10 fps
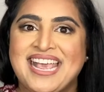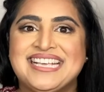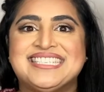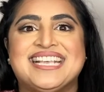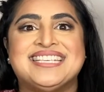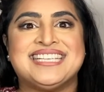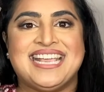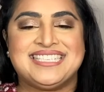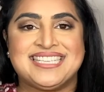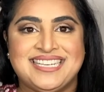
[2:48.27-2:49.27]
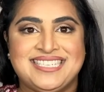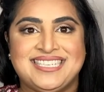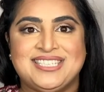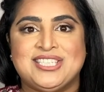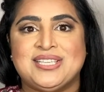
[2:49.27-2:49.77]
says a
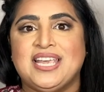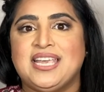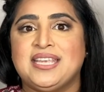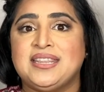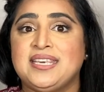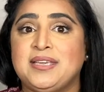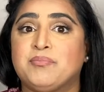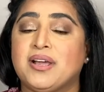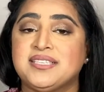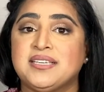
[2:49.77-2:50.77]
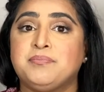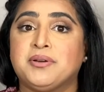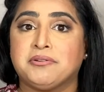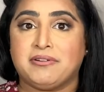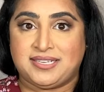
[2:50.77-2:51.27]
sentence in the present
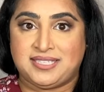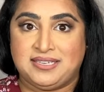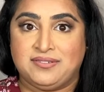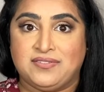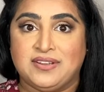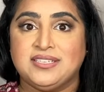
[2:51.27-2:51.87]
progressive